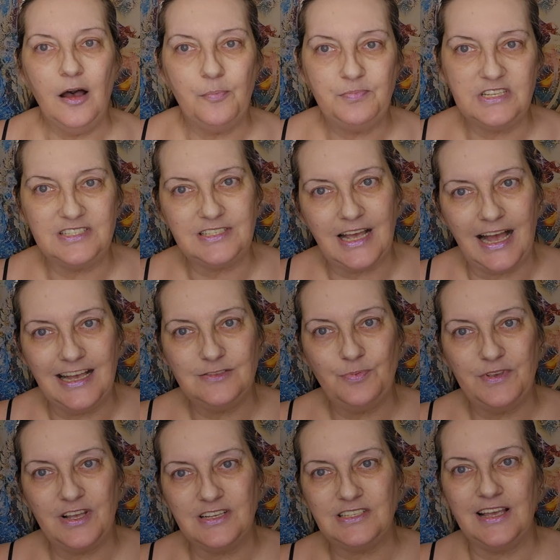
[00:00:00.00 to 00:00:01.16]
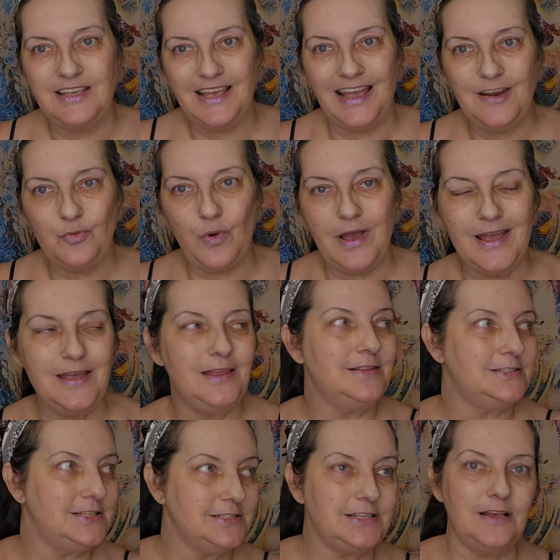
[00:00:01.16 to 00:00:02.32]
upped a size because I gained weight,
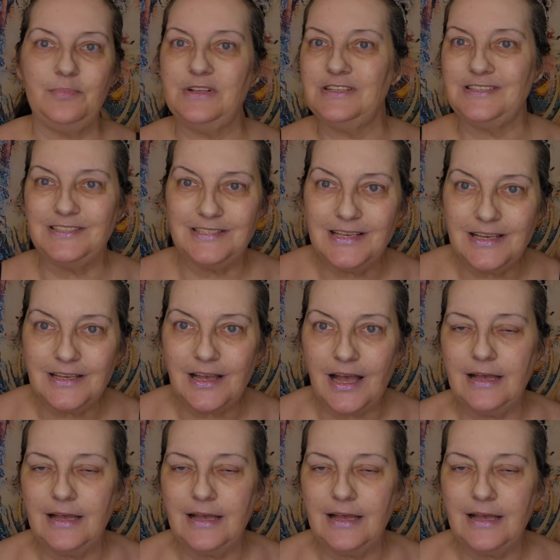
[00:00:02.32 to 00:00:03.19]
and since I've been sick,